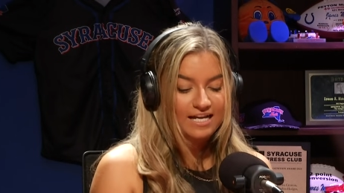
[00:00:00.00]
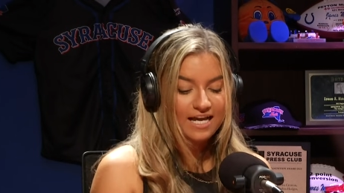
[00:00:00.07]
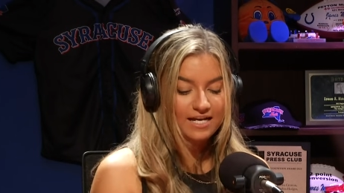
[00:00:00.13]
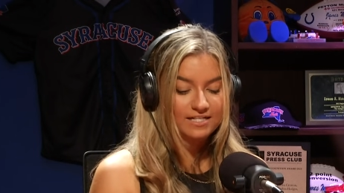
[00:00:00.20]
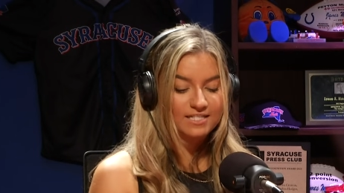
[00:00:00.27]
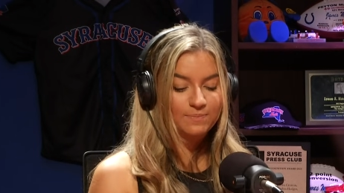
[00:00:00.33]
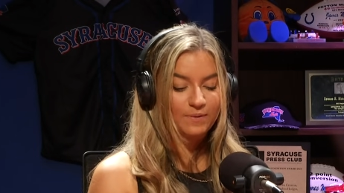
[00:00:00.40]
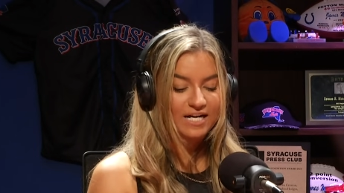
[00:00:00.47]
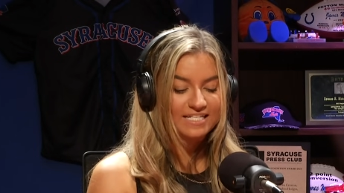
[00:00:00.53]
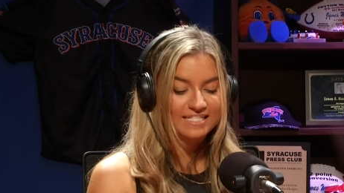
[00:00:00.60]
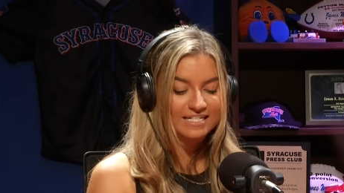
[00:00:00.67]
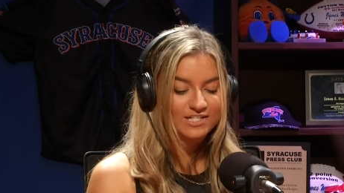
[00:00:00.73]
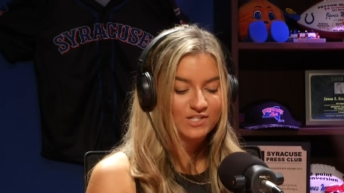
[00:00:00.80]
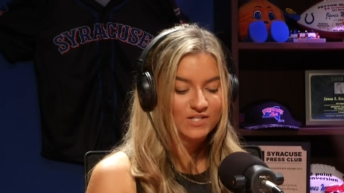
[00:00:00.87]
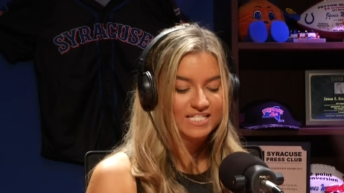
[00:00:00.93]
Expressed
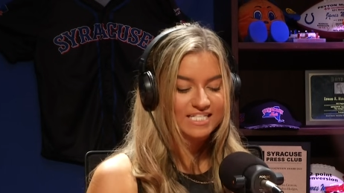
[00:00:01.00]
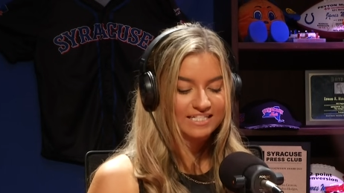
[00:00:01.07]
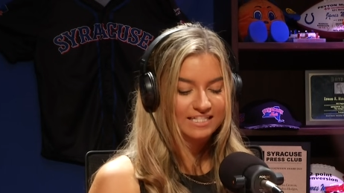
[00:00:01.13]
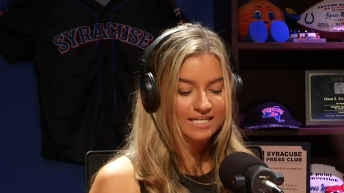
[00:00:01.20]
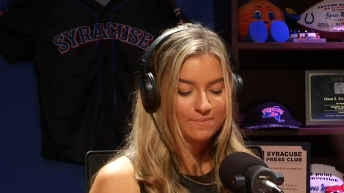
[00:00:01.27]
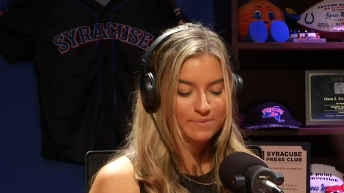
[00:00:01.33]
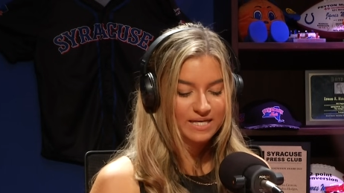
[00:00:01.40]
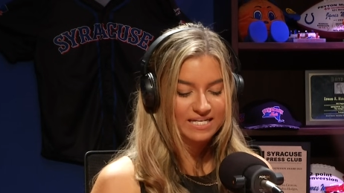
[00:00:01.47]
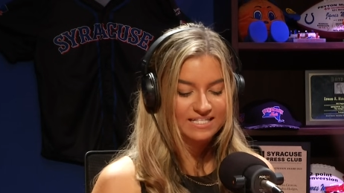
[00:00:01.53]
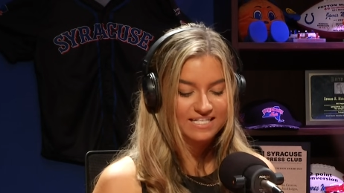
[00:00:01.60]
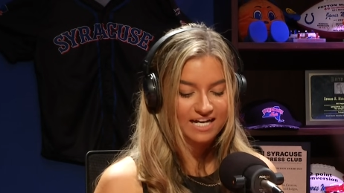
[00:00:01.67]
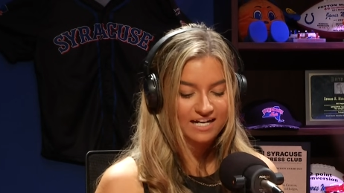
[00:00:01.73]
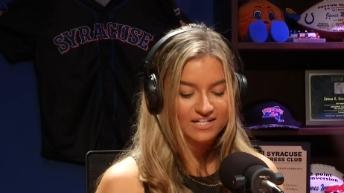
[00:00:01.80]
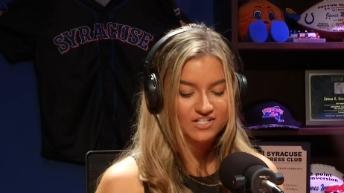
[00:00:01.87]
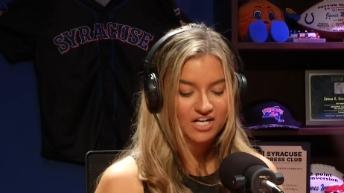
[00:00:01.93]
interest in keeping in
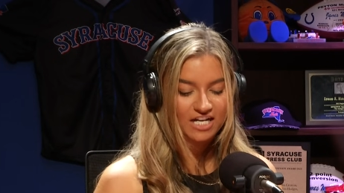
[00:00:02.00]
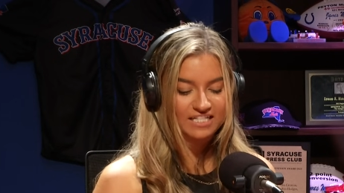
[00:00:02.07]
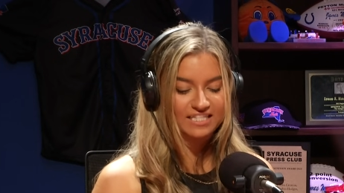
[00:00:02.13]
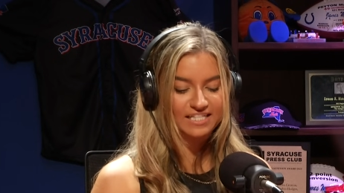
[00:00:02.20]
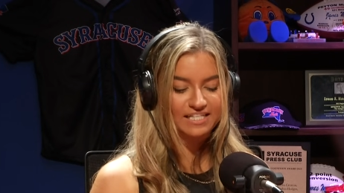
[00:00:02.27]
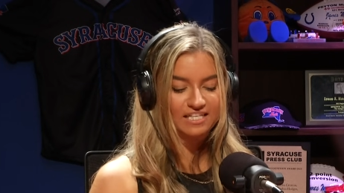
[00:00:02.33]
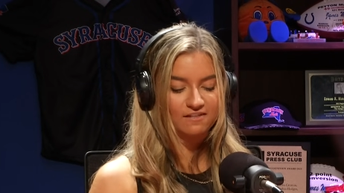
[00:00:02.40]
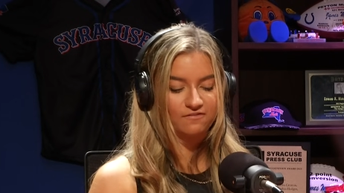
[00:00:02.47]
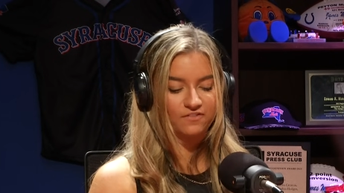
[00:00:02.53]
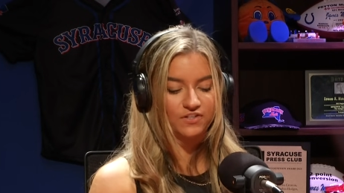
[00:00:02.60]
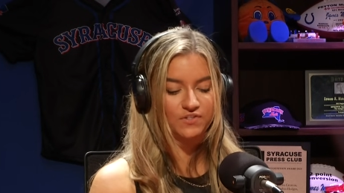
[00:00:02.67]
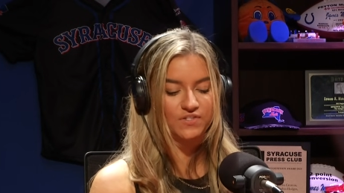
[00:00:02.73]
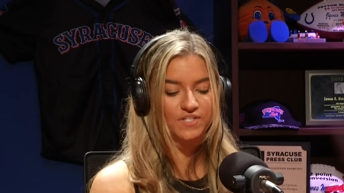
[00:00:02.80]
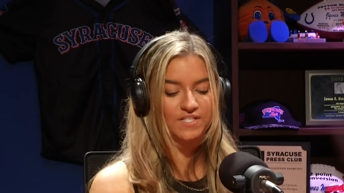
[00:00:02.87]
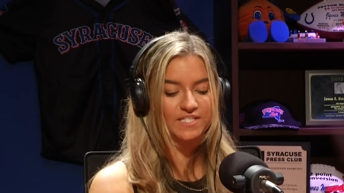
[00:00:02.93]
touch. I think he
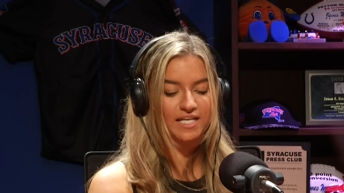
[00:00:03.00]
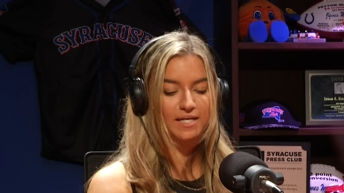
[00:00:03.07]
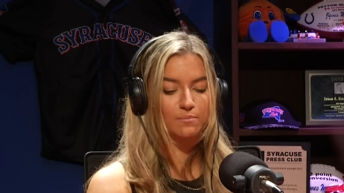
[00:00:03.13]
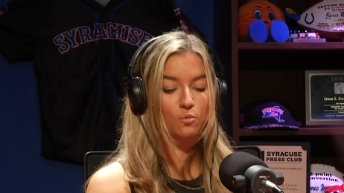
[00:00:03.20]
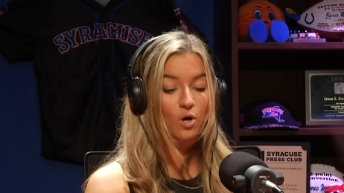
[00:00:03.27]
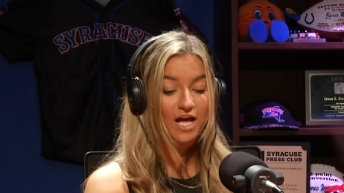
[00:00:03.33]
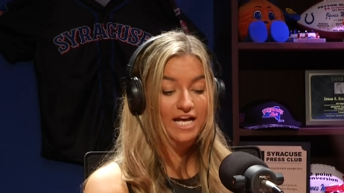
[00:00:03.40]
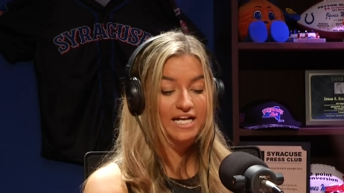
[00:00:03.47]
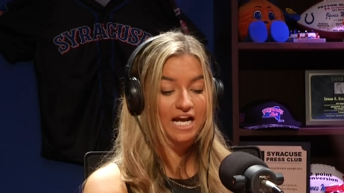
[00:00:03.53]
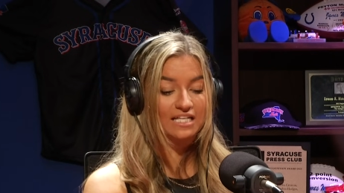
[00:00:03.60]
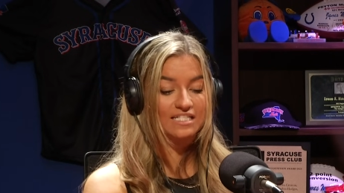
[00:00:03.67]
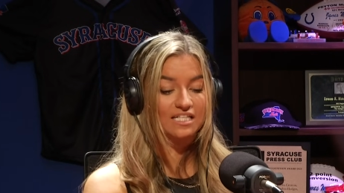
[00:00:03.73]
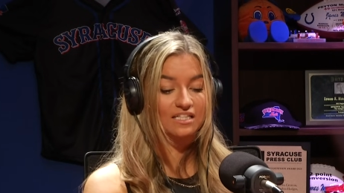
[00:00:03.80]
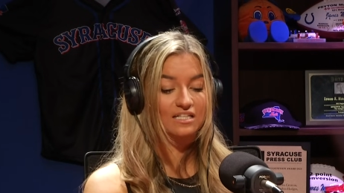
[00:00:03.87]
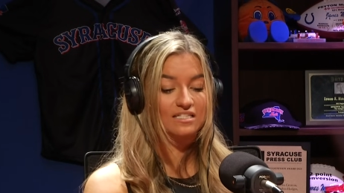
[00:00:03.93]
feels the same way,
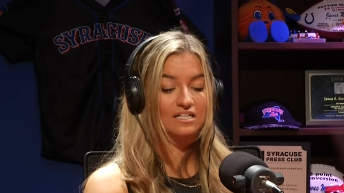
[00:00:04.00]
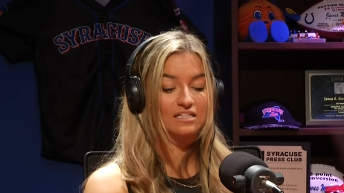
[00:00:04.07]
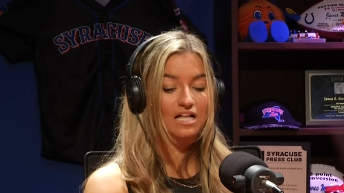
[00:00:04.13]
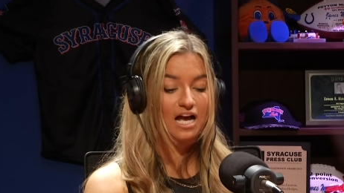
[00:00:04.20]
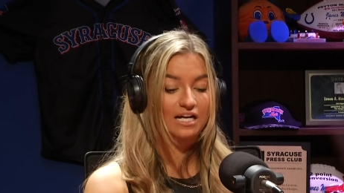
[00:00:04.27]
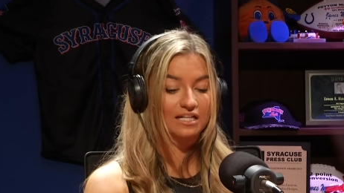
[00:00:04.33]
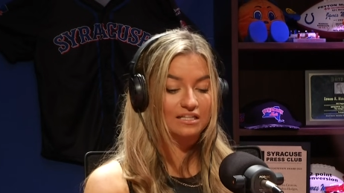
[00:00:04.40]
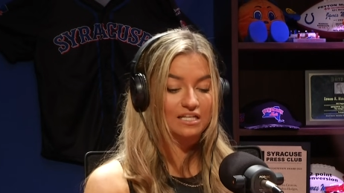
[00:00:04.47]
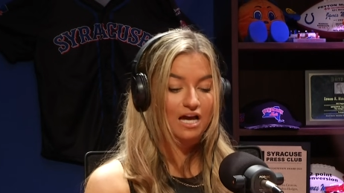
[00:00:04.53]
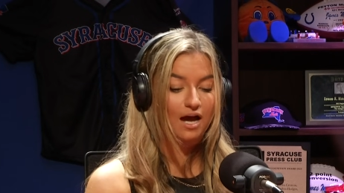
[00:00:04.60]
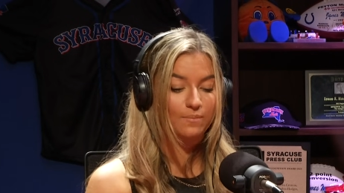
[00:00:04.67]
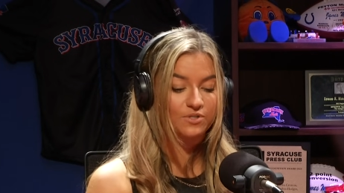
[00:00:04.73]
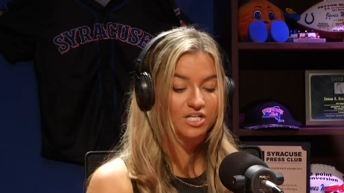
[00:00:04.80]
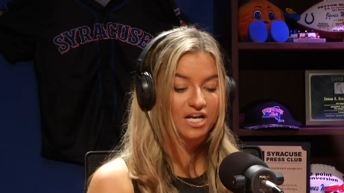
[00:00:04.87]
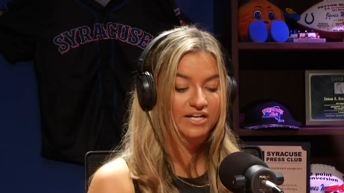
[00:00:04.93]
and said that declining the
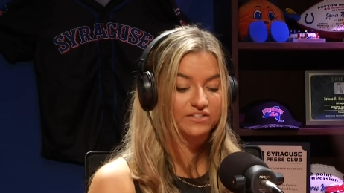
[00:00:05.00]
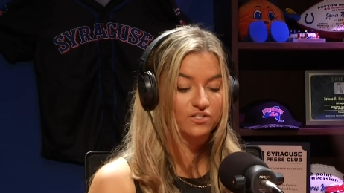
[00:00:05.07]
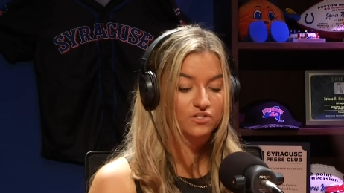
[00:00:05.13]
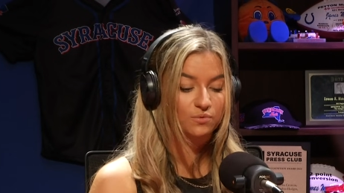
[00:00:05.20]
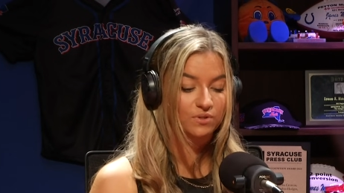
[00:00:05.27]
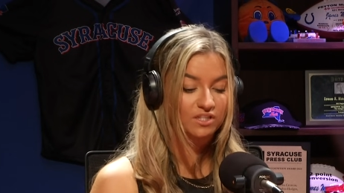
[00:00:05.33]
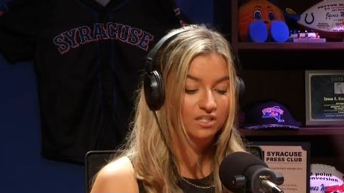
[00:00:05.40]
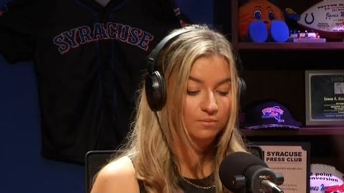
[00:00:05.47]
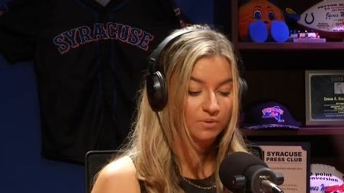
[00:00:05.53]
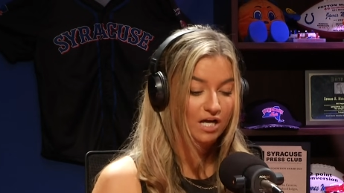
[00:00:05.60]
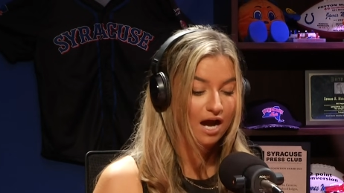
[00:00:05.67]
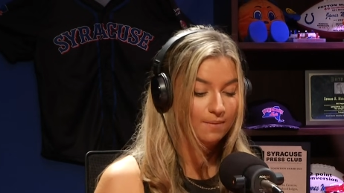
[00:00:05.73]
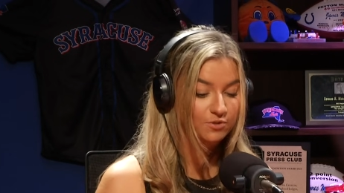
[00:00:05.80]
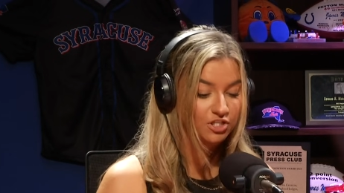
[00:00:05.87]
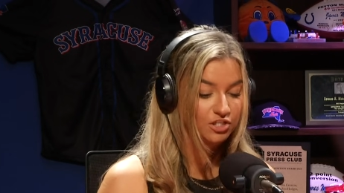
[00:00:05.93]
option had to do with keeping
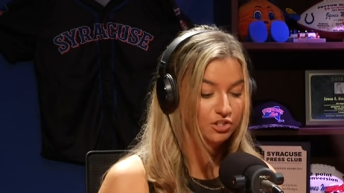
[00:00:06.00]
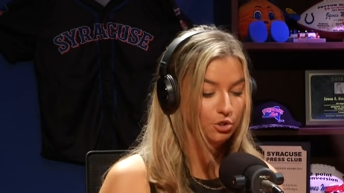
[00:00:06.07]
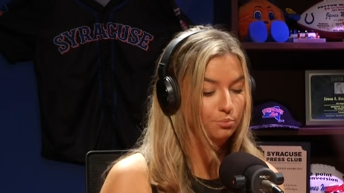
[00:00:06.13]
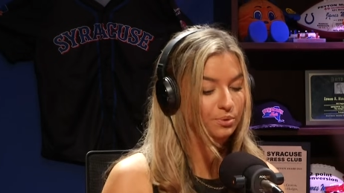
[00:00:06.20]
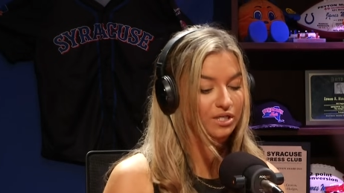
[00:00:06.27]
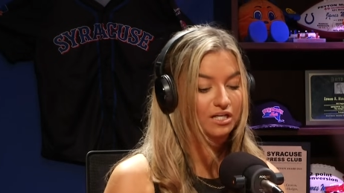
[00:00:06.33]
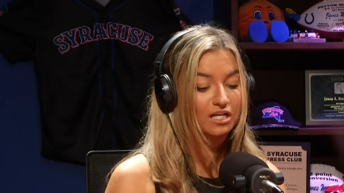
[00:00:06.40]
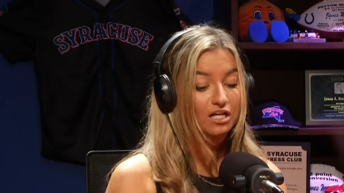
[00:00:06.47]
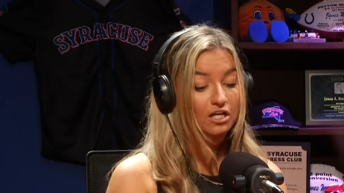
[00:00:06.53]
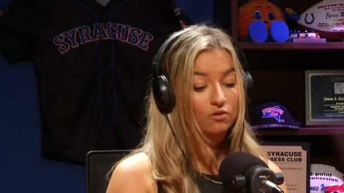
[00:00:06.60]
options open.